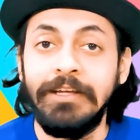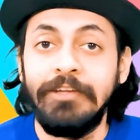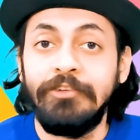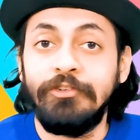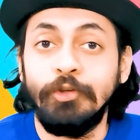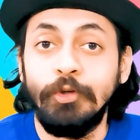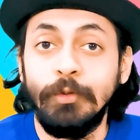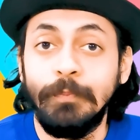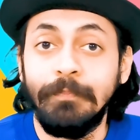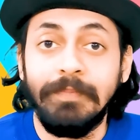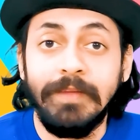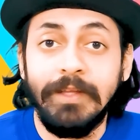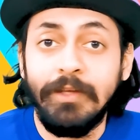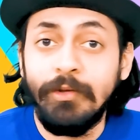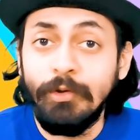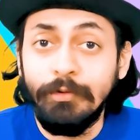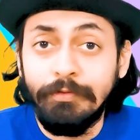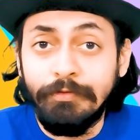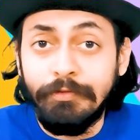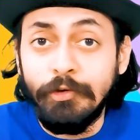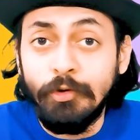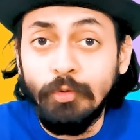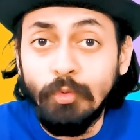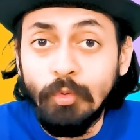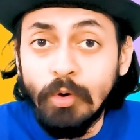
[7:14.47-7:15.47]
So
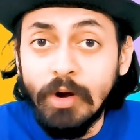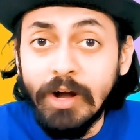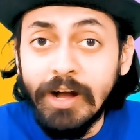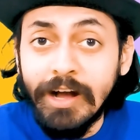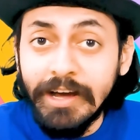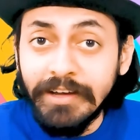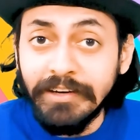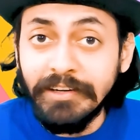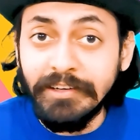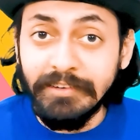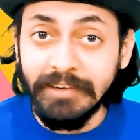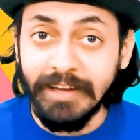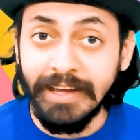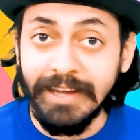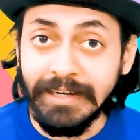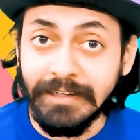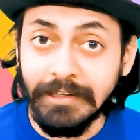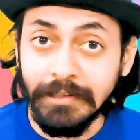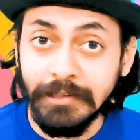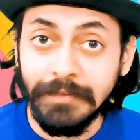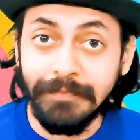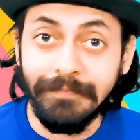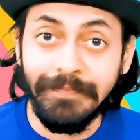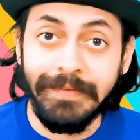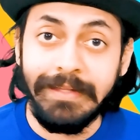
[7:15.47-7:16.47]
if you are a
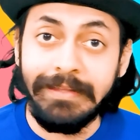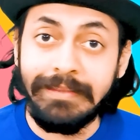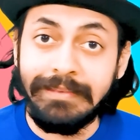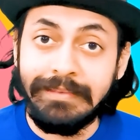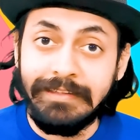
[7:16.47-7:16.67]
writer,